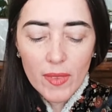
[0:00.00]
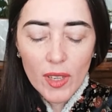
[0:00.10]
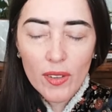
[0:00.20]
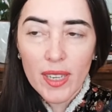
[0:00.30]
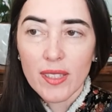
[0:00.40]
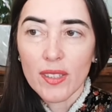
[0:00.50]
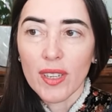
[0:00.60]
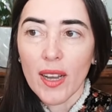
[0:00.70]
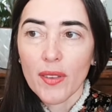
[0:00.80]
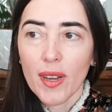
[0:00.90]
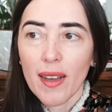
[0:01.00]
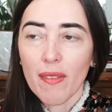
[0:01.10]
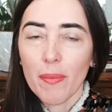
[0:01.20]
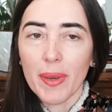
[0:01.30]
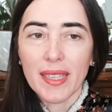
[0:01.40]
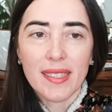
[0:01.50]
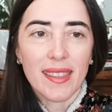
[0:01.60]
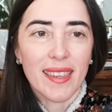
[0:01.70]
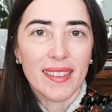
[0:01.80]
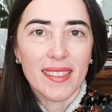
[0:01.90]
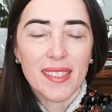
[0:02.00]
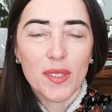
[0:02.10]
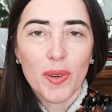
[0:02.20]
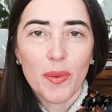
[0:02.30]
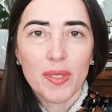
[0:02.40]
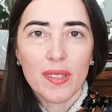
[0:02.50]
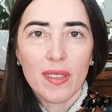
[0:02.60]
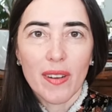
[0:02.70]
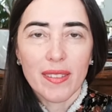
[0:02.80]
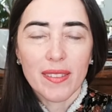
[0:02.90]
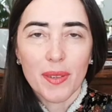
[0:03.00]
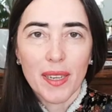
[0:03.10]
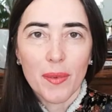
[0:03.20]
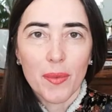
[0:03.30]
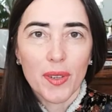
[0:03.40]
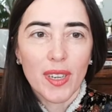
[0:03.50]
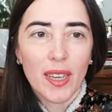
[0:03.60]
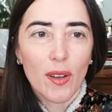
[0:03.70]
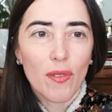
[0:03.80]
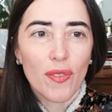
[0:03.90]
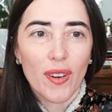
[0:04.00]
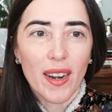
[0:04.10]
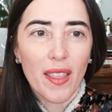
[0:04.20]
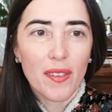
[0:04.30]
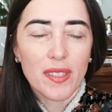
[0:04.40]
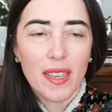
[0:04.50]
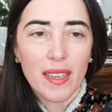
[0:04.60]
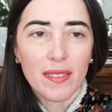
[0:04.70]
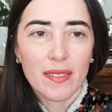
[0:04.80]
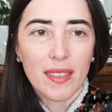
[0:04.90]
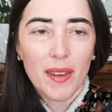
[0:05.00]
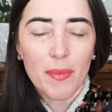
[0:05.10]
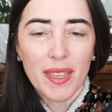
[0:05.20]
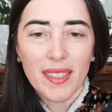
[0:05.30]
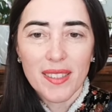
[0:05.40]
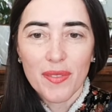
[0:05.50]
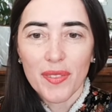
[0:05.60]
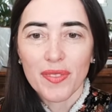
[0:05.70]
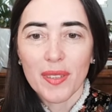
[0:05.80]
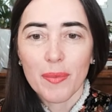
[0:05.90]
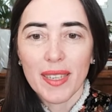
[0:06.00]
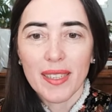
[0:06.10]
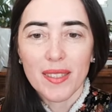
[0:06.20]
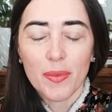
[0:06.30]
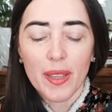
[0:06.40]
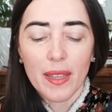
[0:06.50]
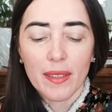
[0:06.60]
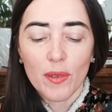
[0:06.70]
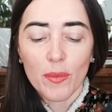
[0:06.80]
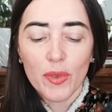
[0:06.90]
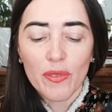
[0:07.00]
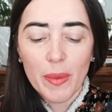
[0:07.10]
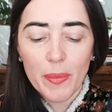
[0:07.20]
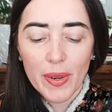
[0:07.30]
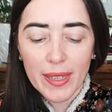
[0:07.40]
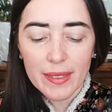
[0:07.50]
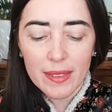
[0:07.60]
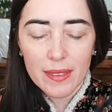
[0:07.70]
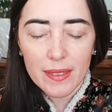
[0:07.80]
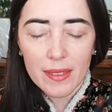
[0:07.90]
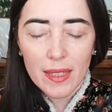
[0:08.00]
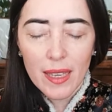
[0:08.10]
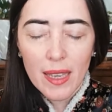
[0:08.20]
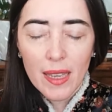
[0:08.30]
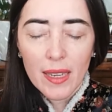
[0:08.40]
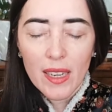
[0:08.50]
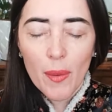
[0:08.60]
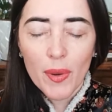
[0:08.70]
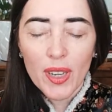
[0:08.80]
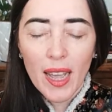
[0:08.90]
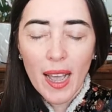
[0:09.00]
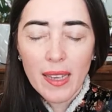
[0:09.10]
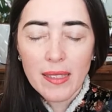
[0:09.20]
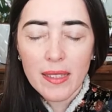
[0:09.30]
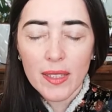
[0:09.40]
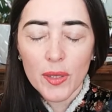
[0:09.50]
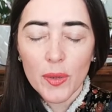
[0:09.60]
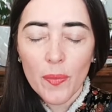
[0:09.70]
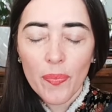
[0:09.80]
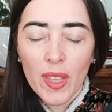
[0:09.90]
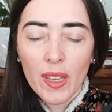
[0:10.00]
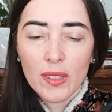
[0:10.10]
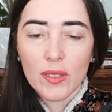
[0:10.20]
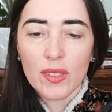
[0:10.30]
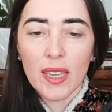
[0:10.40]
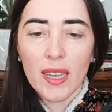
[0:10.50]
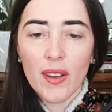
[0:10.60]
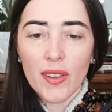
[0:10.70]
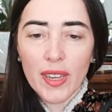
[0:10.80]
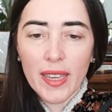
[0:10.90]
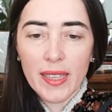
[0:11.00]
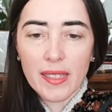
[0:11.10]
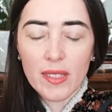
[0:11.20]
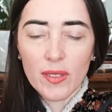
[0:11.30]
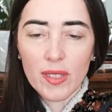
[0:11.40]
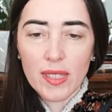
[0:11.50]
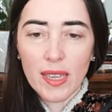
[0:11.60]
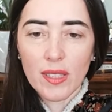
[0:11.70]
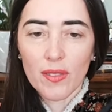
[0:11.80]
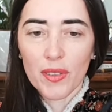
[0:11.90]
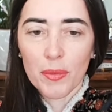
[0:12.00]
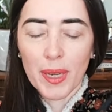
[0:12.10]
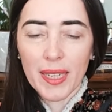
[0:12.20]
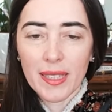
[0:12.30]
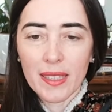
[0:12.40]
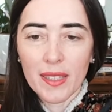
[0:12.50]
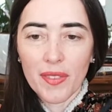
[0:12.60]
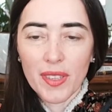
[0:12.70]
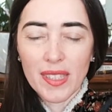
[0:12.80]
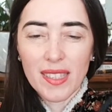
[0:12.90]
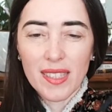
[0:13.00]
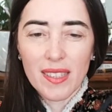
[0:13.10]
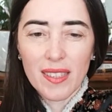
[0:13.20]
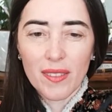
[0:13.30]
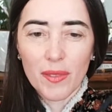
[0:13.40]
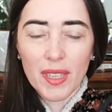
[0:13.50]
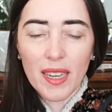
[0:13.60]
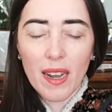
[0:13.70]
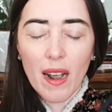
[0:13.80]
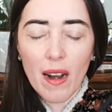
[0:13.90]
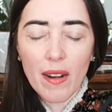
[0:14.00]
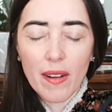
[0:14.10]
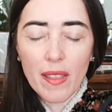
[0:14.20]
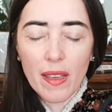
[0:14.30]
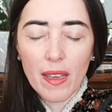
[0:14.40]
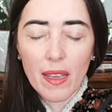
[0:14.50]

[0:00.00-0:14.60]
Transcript: Okay, so now you have a baseline. This is where we start, right? And we're going to go for another, say, ten minutes, fifteen minutes with a little movement practice. Now I'm going to ask you to take out your hands to the sides of your body. If this is really hard